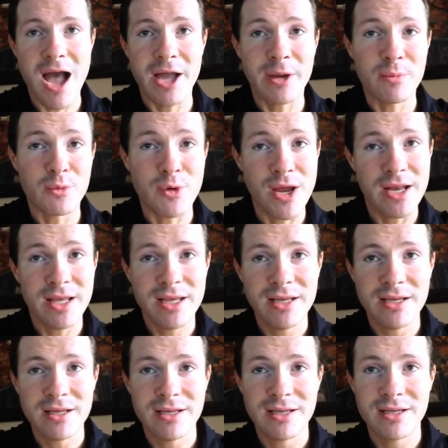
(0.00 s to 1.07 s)
I am ready
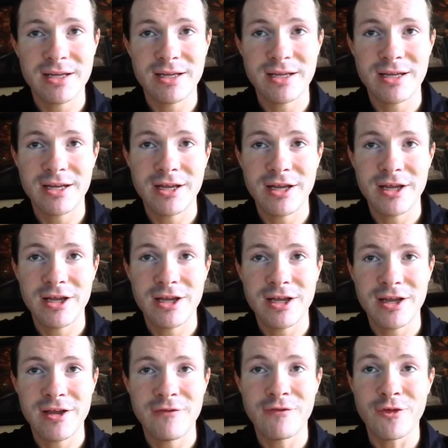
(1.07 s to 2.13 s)

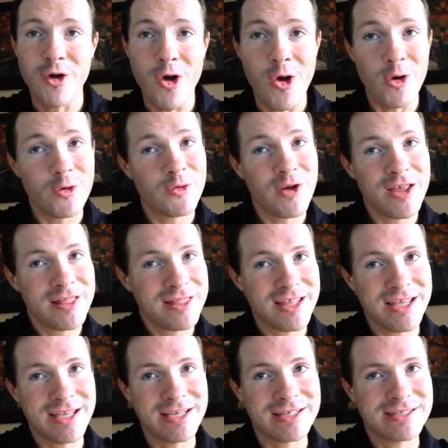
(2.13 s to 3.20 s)
for all great
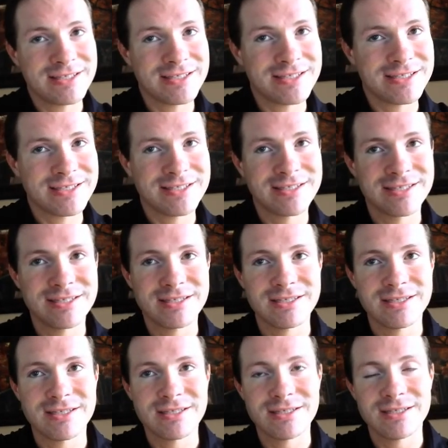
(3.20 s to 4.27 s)
things
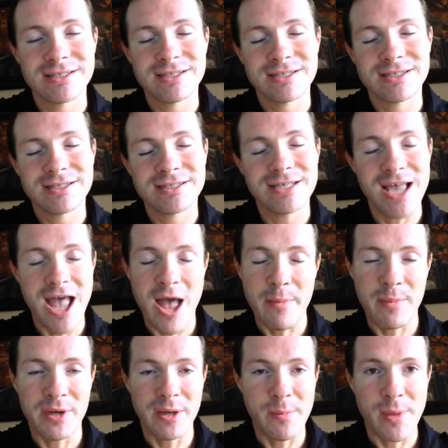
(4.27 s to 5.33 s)
to
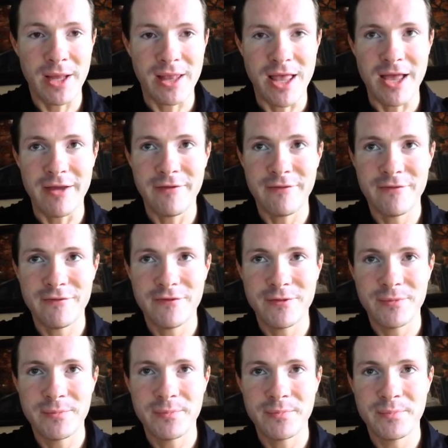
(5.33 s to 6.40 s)
happen in my life.
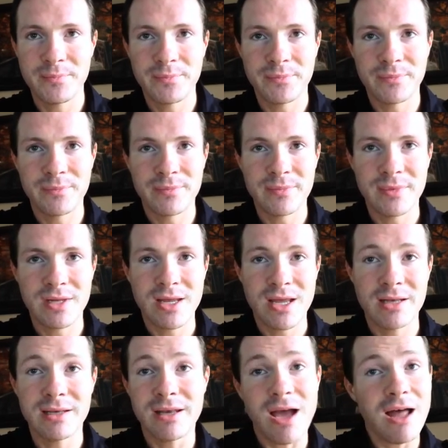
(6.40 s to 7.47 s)

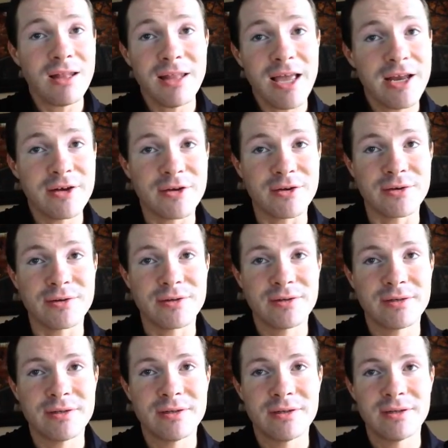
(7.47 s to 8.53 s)
Not later,
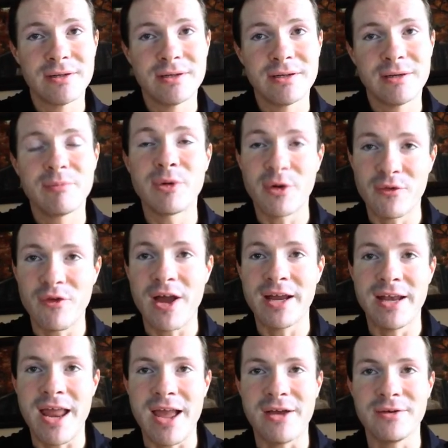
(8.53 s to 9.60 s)
but
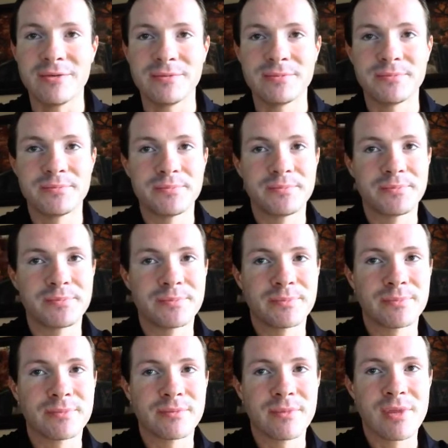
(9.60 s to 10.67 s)
right now.
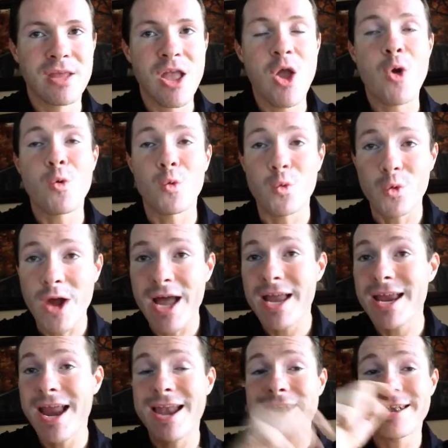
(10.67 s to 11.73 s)

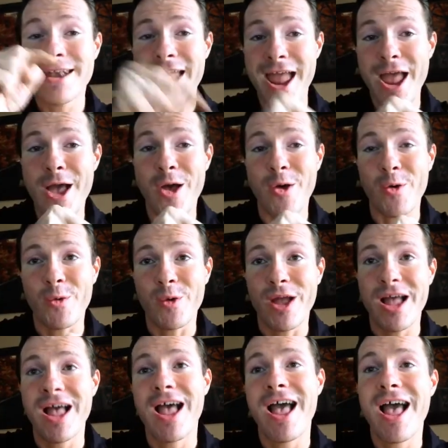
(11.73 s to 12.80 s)
Right now,
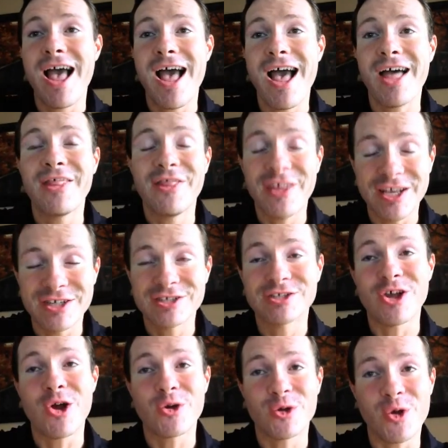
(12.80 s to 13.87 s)

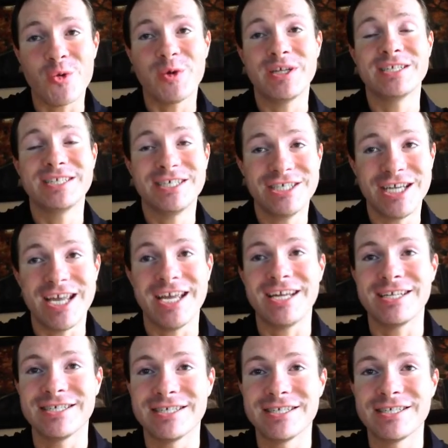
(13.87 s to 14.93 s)
things are going to
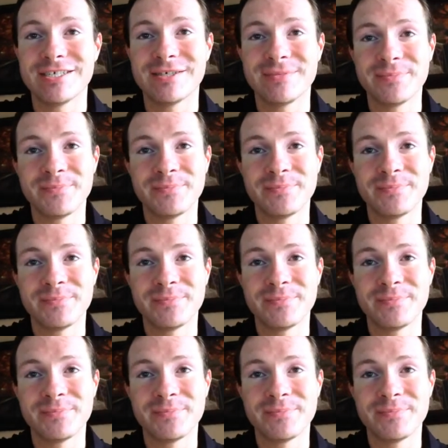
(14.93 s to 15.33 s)
change.